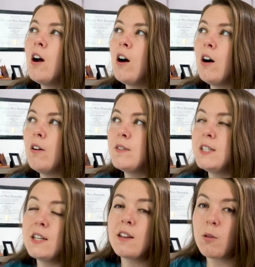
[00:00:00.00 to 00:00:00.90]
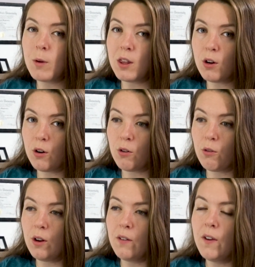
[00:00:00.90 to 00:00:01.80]
of dealing with her
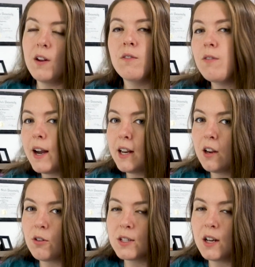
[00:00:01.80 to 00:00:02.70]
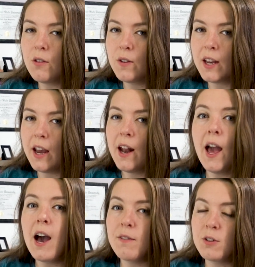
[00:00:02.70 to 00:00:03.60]
grief and finding herself again
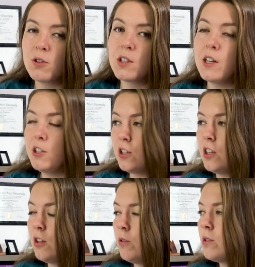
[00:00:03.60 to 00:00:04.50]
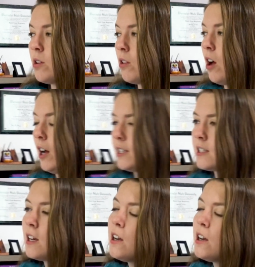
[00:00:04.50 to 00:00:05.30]
after such a huge loss.